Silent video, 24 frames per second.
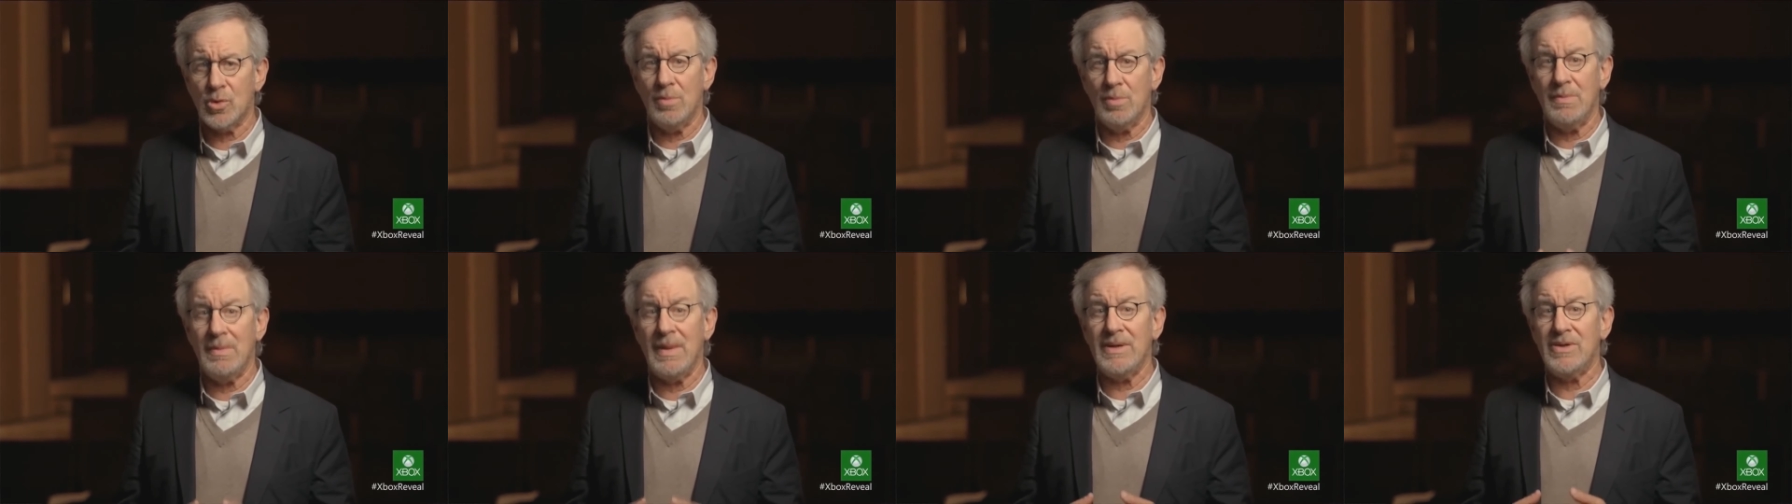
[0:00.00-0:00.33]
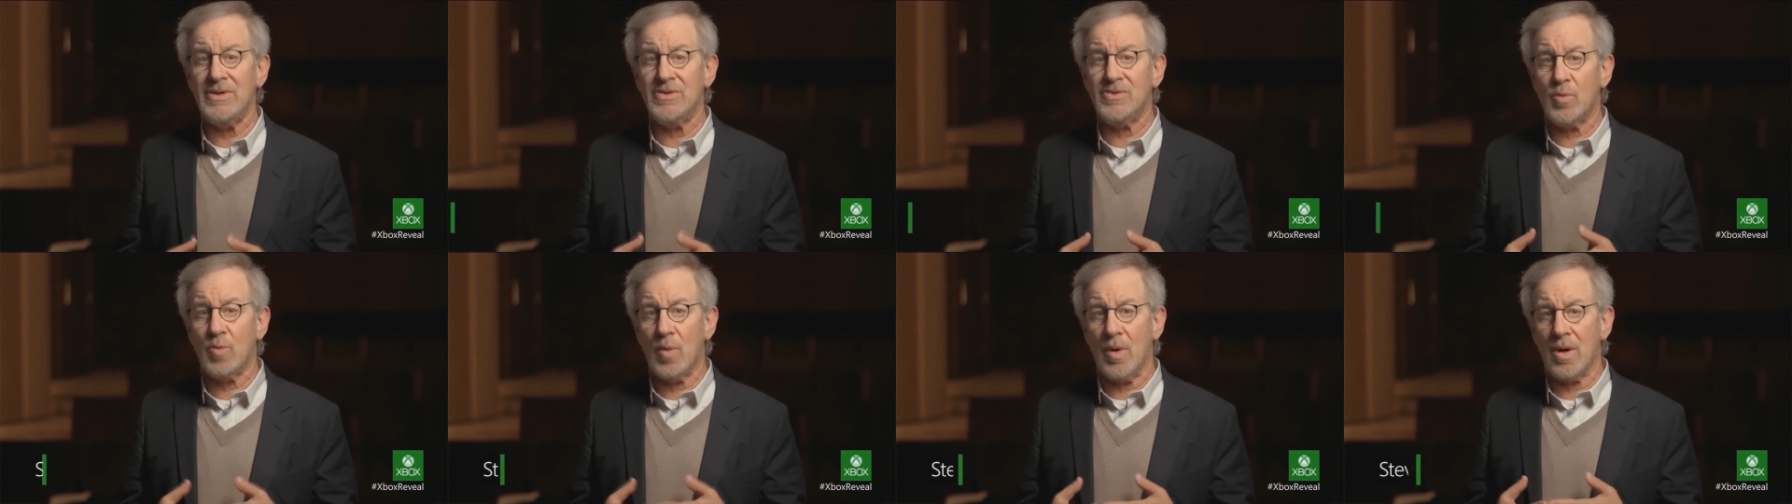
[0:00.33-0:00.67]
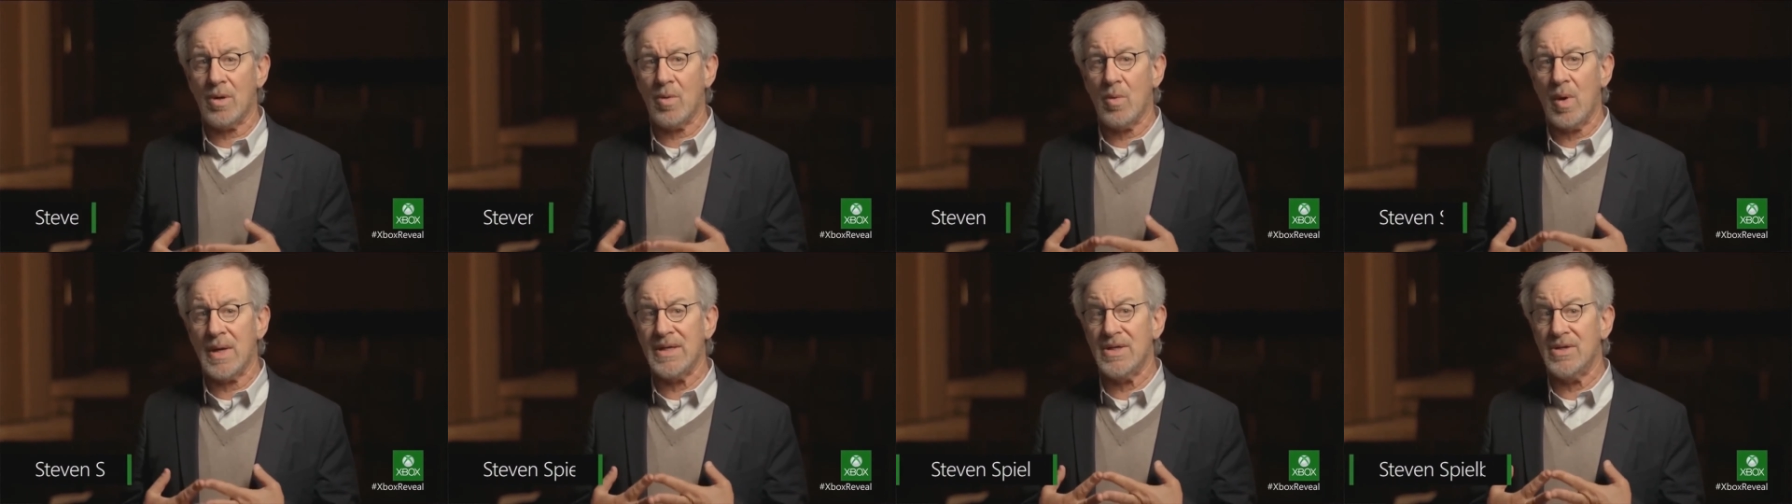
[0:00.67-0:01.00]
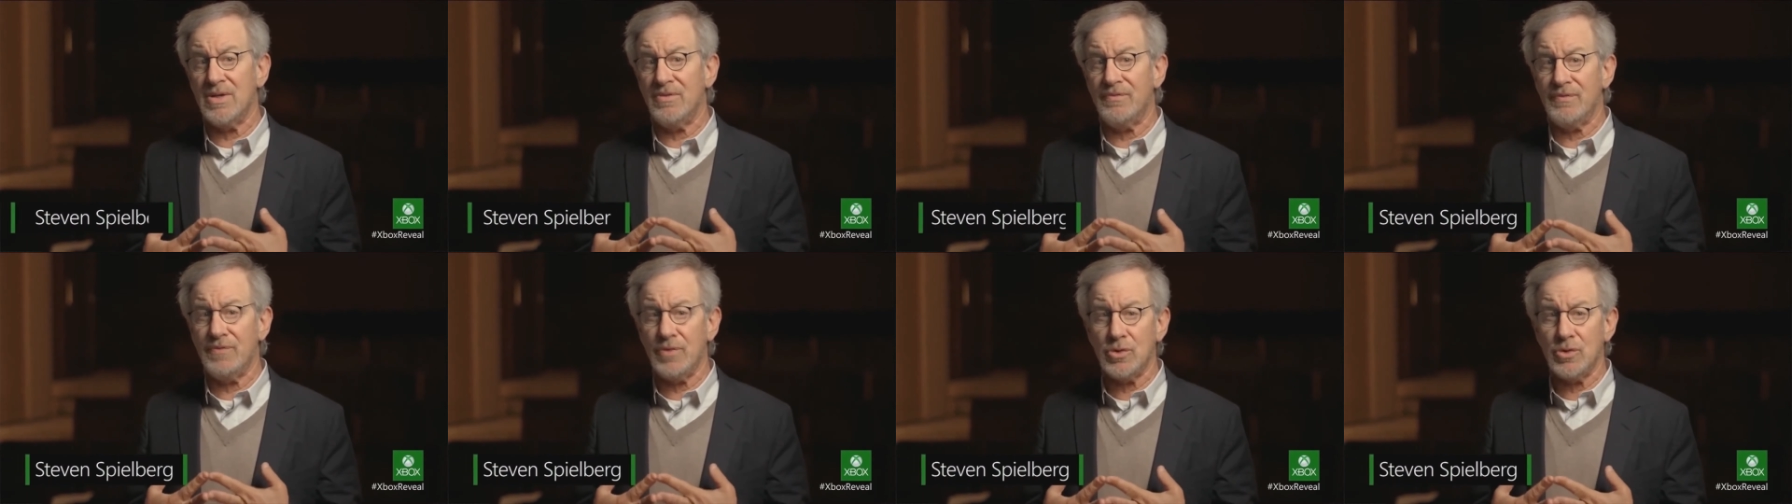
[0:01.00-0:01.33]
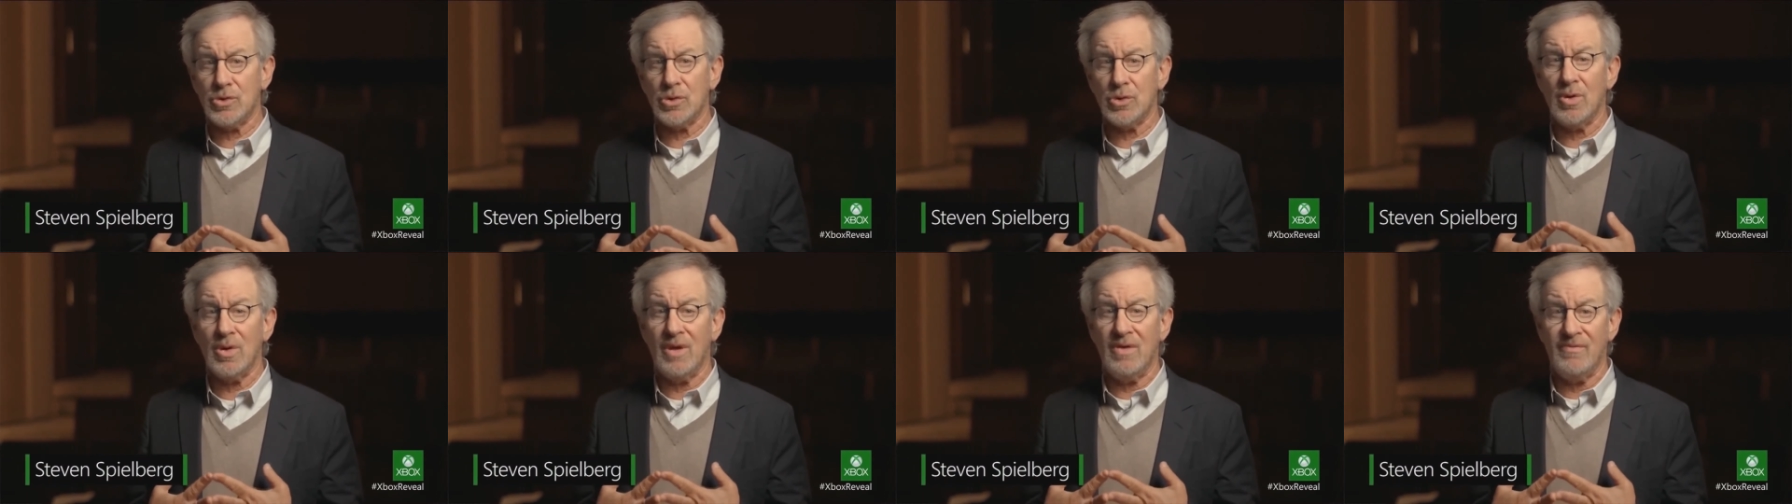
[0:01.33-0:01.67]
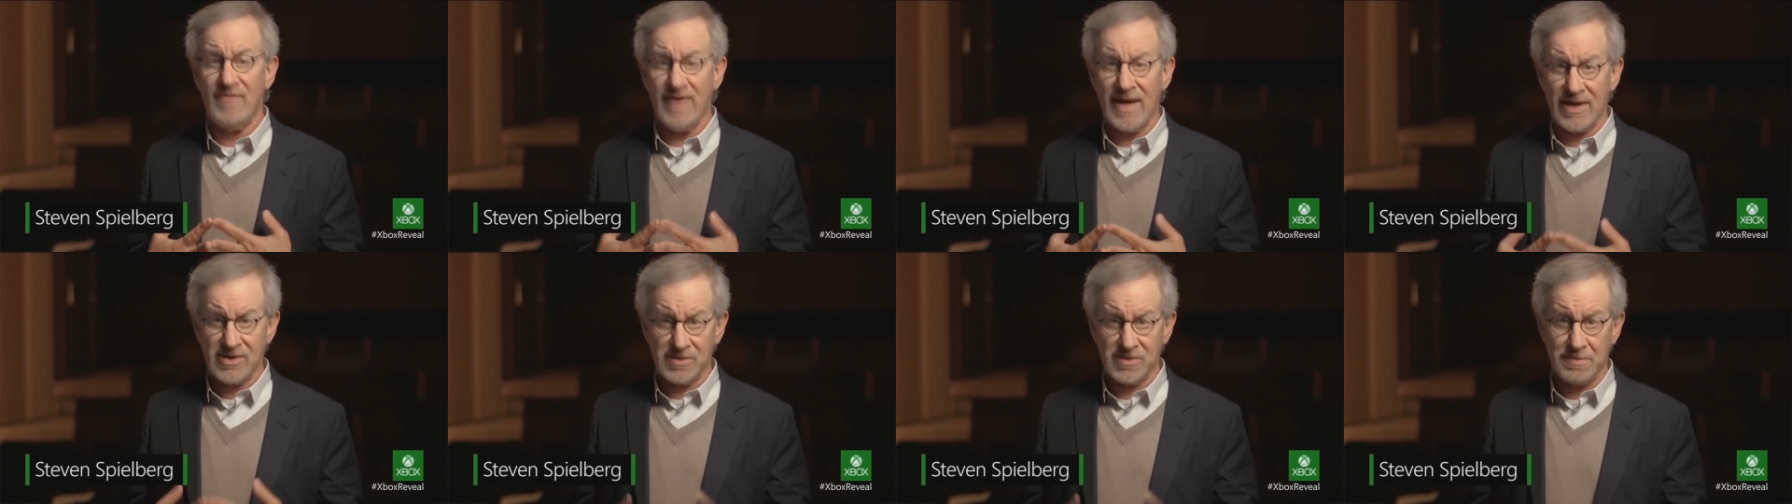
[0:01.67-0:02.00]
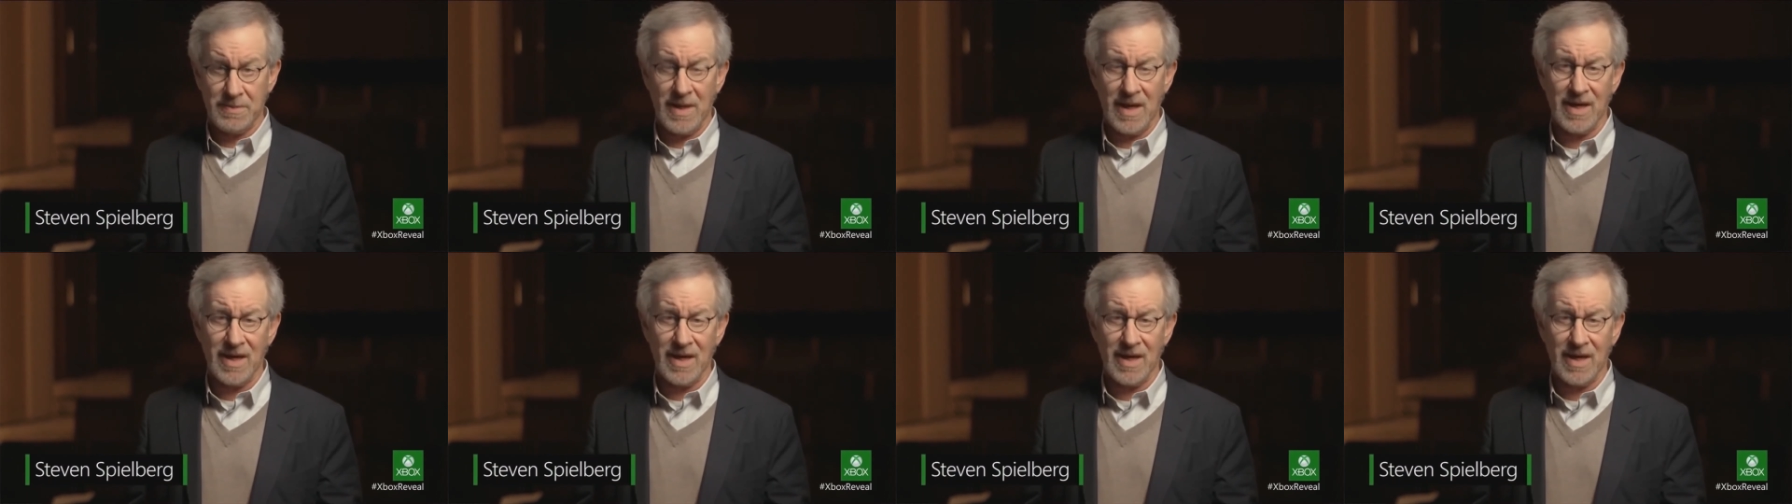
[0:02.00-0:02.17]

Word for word: with Halo hasn't really